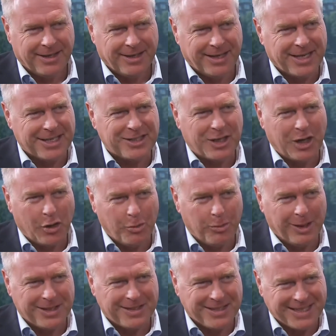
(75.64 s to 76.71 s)
as
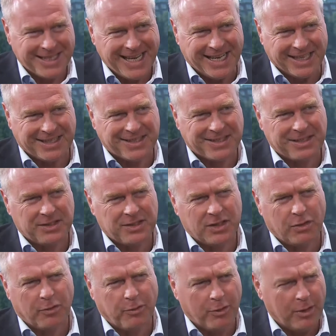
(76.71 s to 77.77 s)
global as it gets.
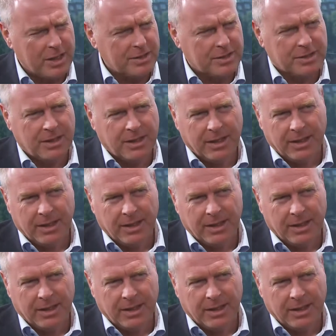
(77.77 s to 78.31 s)
So for us,